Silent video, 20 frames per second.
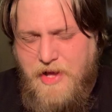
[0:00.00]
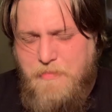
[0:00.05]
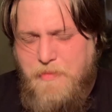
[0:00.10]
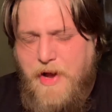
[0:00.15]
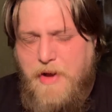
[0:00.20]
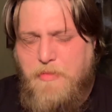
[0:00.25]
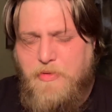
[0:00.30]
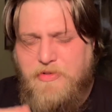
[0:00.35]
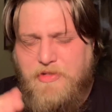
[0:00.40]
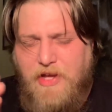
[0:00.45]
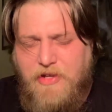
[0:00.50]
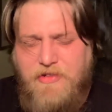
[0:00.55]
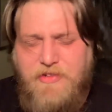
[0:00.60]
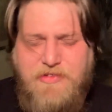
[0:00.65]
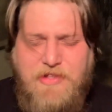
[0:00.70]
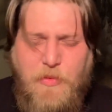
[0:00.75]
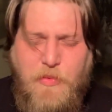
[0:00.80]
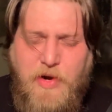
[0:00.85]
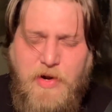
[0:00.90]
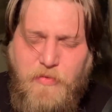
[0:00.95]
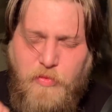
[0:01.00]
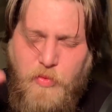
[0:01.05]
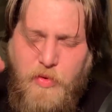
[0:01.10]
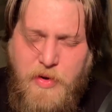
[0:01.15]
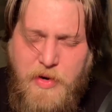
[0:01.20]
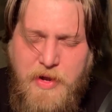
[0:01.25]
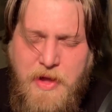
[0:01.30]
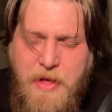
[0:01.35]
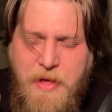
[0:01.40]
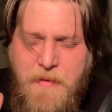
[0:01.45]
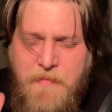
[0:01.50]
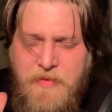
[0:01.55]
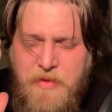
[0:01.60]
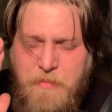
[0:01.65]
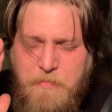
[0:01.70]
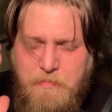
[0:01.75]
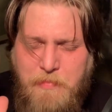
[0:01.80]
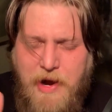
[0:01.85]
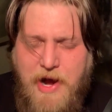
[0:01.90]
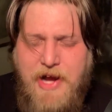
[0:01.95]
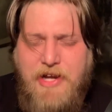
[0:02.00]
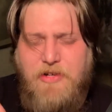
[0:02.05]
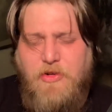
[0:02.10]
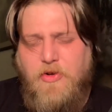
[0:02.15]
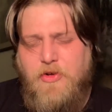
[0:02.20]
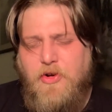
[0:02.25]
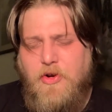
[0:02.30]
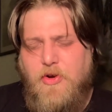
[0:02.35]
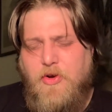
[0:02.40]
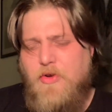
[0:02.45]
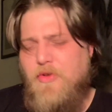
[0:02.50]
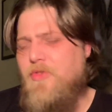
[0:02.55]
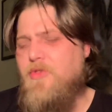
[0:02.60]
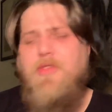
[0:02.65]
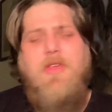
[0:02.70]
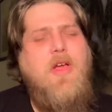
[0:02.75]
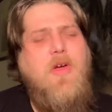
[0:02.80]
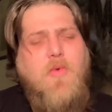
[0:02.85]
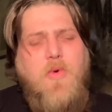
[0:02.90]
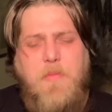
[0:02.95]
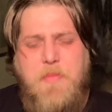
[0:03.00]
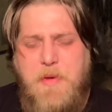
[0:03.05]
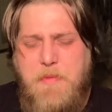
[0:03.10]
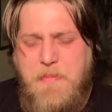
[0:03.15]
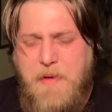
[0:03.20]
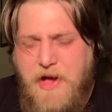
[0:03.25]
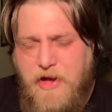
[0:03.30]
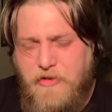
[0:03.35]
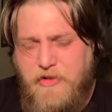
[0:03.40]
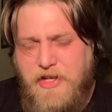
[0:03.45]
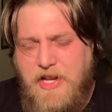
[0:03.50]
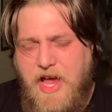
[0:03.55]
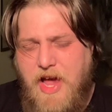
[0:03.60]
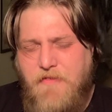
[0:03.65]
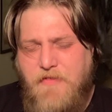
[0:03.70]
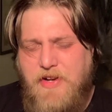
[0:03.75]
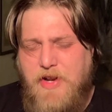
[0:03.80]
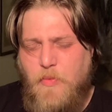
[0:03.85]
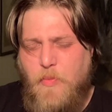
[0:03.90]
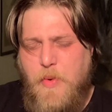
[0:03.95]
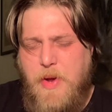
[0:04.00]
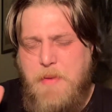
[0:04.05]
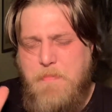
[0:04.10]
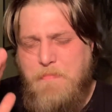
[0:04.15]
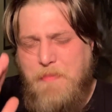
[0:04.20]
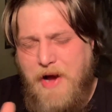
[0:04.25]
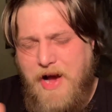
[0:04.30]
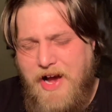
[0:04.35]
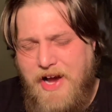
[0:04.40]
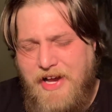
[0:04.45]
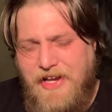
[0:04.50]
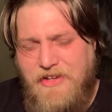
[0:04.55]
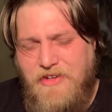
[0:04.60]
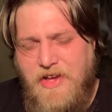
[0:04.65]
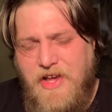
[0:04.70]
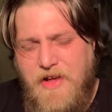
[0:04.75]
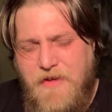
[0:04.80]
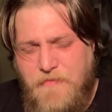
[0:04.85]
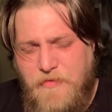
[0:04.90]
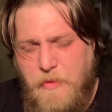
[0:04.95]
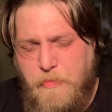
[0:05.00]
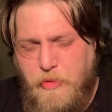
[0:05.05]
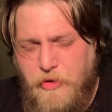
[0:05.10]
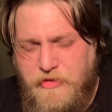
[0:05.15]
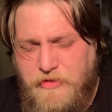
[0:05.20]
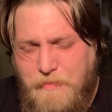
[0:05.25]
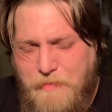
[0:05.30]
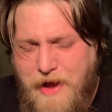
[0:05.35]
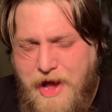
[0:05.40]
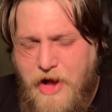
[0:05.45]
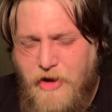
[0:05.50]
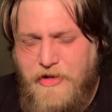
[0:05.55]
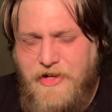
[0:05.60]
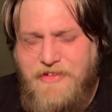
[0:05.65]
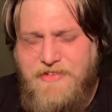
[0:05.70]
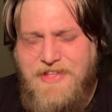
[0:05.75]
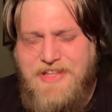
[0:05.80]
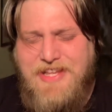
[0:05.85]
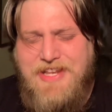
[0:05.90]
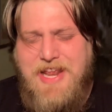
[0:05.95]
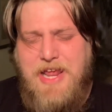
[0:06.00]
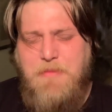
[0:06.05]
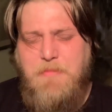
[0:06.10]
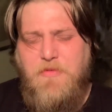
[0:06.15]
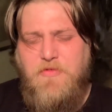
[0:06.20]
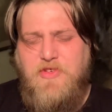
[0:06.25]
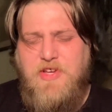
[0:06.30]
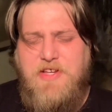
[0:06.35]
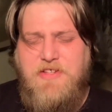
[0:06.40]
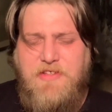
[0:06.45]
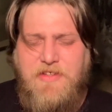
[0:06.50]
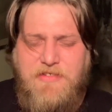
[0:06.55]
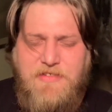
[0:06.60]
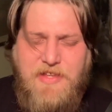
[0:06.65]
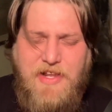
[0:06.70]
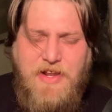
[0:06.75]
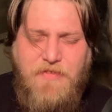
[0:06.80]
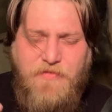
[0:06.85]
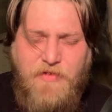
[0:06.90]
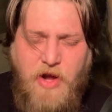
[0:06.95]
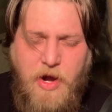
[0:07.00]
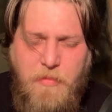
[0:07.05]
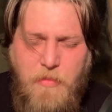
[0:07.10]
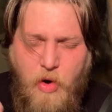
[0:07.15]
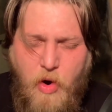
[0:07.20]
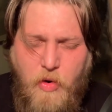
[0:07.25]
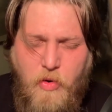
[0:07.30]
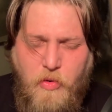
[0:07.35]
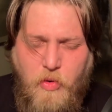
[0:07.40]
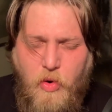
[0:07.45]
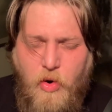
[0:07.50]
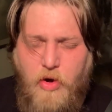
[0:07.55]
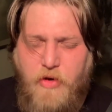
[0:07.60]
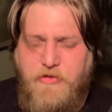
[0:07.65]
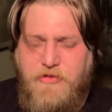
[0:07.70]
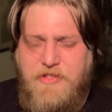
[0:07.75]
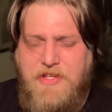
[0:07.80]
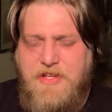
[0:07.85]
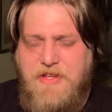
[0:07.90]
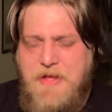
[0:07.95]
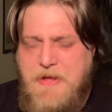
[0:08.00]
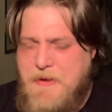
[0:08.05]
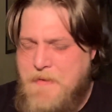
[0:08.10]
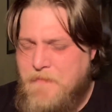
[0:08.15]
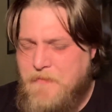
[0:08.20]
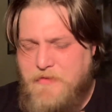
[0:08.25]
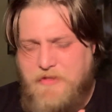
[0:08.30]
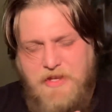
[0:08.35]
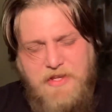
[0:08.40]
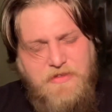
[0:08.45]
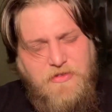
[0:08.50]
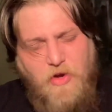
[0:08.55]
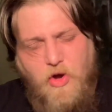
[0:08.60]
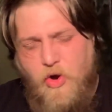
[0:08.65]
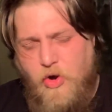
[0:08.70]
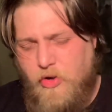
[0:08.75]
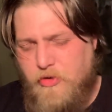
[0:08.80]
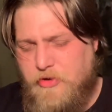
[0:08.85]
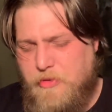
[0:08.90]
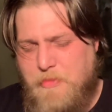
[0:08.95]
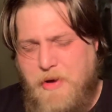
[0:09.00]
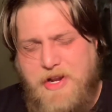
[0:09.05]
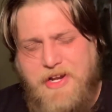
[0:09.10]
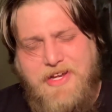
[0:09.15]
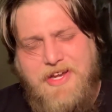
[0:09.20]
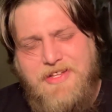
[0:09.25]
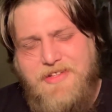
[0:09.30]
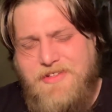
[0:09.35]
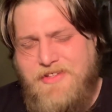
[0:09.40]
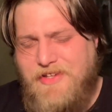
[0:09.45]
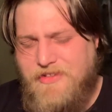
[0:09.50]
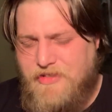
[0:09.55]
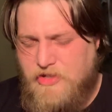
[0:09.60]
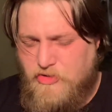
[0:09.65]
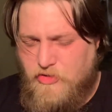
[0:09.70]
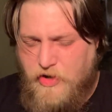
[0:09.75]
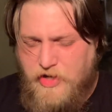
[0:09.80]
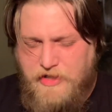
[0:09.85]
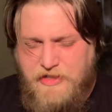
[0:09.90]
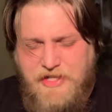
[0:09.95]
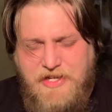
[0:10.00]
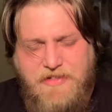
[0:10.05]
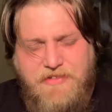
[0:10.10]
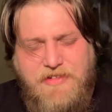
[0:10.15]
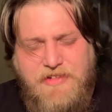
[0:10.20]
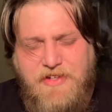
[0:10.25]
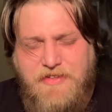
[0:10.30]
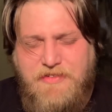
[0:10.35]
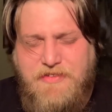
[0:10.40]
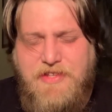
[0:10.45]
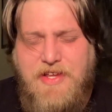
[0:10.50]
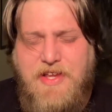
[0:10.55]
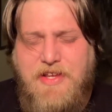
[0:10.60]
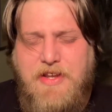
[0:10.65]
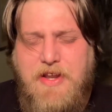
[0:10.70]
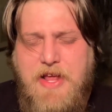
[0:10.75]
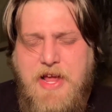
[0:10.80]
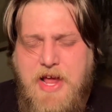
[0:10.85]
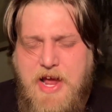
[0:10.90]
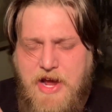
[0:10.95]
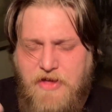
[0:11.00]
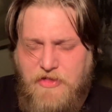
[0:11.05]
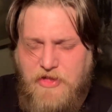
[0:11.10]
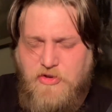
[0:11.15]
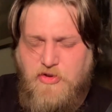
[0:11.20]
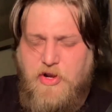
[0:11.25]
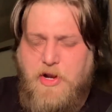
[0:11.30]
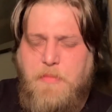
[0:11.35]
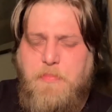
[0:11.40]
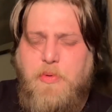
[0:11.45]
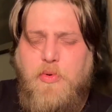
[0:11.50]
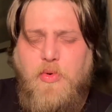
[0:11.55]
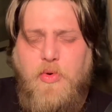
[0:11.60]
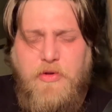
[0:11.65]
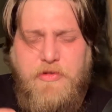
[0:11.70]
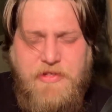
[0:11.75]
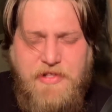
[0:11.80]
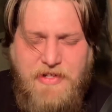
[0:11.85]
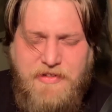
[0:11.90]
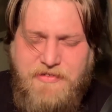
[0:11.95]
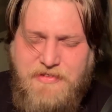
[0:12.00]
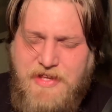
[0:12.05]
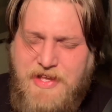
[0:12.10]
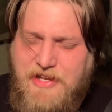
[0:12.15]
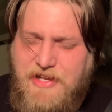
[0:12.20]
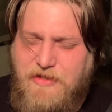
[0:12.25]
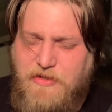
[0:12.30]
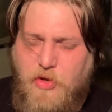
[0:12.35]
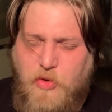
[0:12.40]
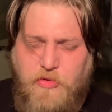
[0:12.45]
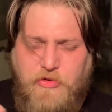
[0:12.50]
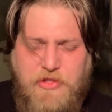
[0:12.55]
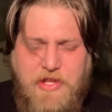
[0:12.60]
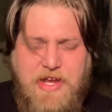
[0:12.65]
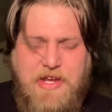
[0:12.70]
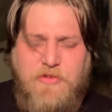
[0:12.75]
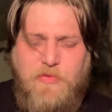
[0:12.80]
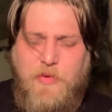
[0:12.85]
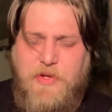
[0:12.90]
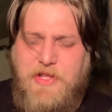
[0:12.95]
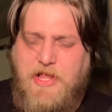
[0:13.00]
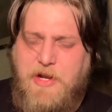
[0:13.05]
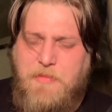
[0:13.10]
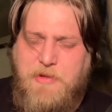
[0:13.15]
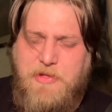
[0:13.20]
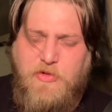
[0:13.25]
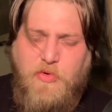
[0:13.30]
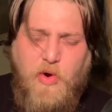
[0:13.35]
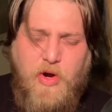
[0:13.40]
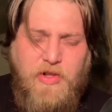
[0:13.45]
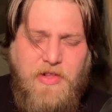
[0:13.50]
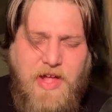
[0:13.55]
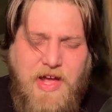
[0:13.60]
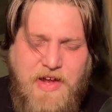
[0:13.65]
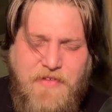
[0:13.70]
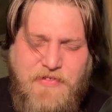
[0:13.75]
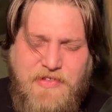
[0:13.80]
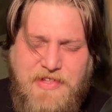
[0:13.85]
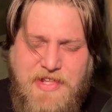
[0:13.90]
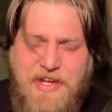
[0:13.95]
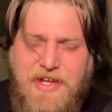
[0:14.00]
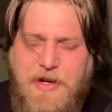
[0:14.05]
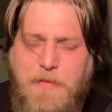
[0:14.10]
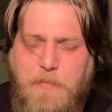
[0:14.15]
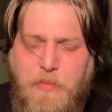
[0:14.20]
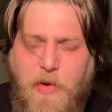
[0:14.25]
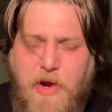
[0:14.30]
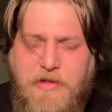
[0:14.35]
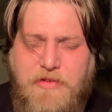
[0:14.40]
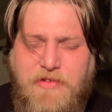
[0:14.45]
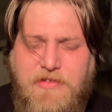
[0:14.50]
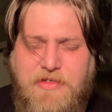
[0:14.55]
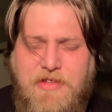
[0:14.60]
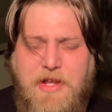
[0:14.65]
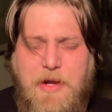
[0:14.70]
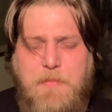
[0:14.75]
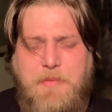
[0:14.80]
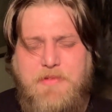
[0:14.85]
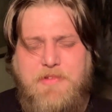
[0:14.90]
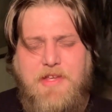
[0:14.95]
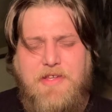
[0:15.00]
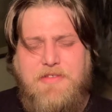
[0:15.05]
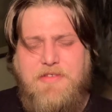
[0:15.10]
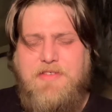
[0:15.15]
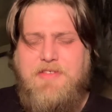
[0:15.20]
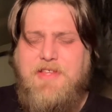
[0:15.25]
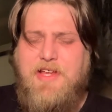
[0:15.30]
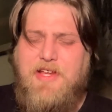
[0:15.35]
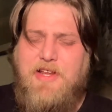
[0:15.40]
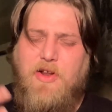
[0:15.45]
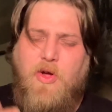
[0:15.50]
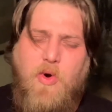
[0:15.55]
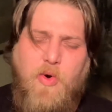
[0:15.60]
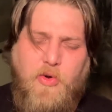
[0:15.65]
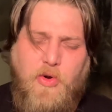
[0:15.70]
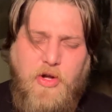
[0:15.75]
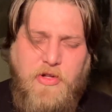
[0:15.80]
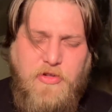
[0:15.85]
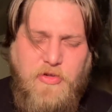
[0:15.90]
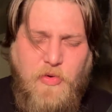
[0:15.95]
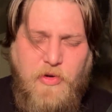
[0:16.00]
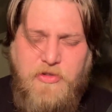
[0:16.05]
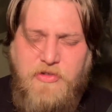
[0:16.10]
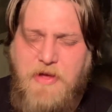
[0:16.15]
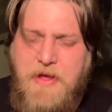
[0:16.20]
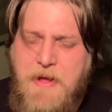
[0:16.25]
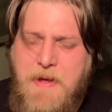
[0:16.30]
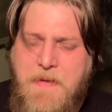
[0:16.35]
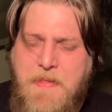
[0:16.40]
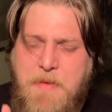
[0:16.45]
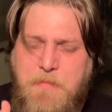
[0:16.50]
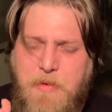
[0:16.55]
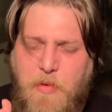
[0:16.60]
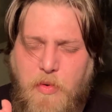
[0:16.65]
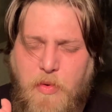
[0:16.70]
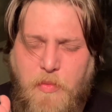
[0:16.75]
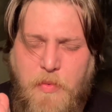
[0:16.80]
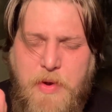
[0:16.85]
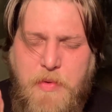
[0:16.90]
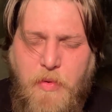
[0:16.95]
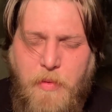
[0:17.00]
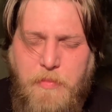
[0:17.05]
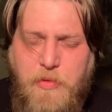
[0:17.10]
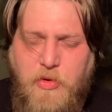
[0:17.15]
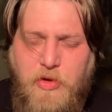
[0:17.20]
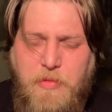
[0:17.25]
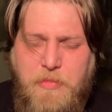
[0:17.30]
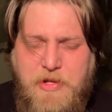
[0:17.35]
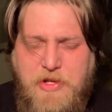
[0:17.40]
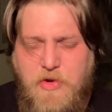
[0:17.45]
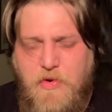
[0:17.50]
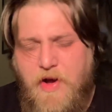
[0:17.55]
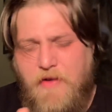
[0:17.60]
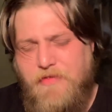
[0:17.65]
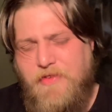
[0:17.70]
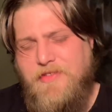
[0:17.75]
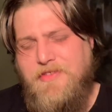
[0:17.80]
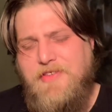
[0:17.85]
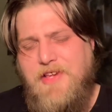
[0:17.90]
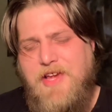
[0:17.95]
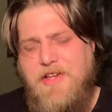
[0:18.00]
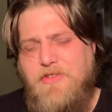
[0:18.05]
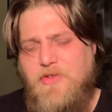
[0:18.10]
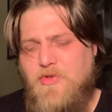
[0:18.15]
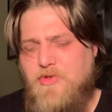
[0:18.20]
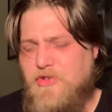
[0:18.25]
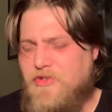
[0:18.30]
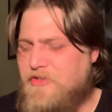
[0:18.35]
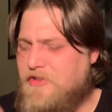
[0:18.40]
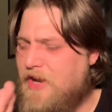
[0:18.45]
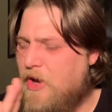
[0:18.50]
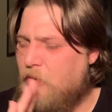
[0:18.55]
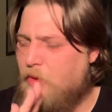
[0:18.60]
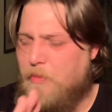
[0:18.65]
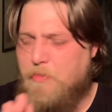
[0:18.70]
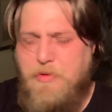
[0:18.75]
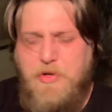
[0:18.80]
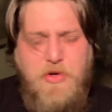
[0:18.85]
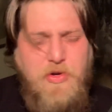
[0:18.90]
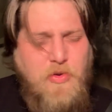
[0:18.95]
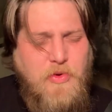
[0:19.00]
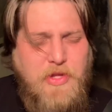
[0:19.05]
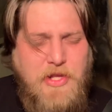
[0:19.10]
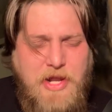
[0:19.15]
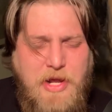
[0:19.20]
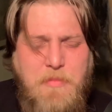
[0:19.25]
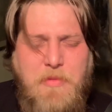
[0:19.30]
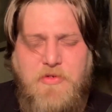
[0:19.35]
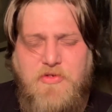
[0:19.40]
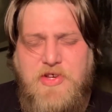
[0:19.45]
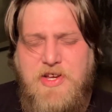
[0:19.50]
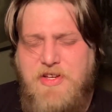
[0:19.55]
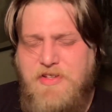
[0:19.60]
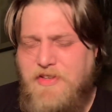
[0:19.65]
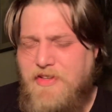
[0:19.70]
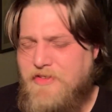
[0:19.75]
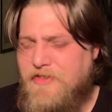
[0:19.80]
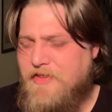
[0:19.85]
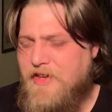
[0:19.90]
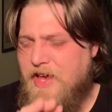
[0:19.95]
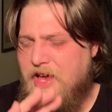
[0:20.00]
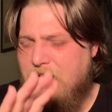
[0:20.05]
Bible tells us that whatever we bind on earth will be bound in heaven, and we bind the principalities in the name of Jesus that have come all across. See, see, it's all demonic entities that try to lead us into sin, and they try to pull us into sin, and those things, we let them into our lives, and they can oppress us, and they can possess us, and they can hold on to us. But when we rebuke them, and you have to say it too, just say, I rebuke you in the name of Jesus.